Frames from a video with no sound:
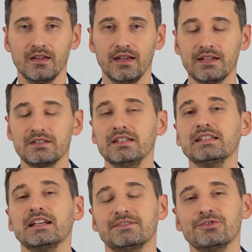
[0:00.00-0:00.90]
Actually, it
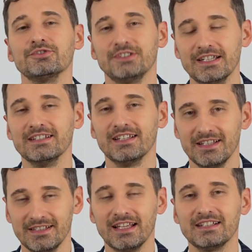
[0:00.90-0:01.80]
has 14
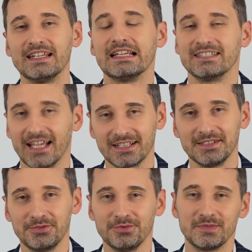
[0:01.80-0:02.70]
days
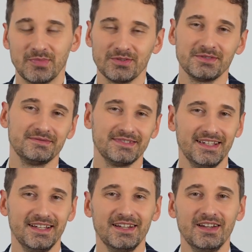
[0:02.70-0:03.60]
exactly to respond.
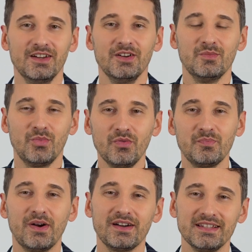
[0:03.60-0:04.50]

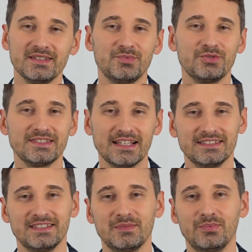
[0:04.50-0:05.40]
Both parties
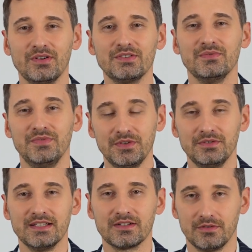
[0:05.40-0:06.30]
present their point of view
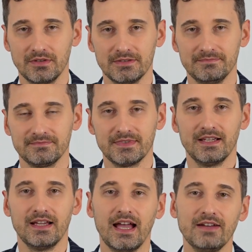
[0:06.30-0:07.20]
in the court,
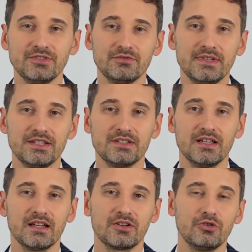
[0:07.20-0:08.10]
after which
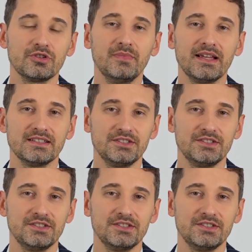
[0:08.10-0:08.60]
the court makes a